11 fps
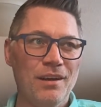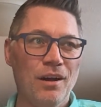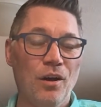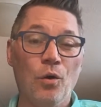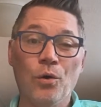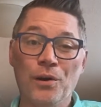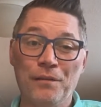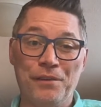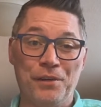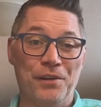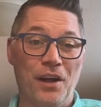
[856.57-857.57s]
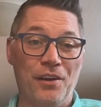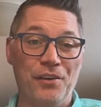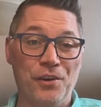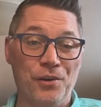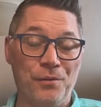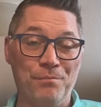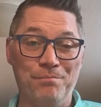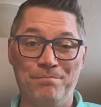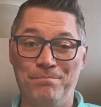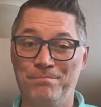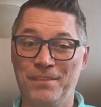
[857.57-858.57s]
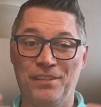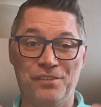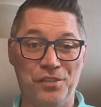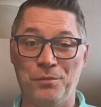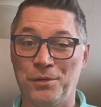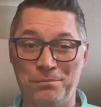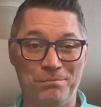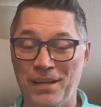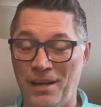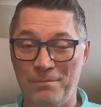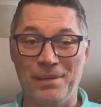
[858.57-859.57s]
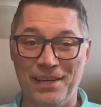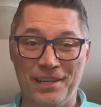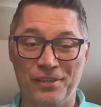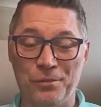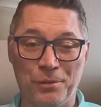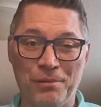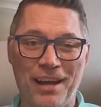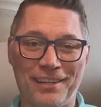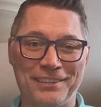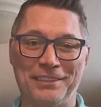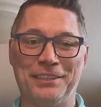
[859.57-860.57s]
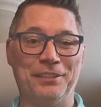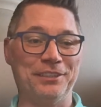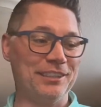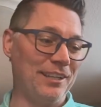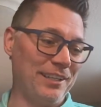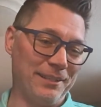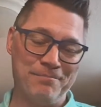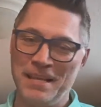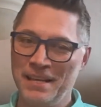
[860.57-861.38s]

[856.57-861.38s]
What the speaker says: or if you're an unknown consumer company, consumer products, let's say you're selling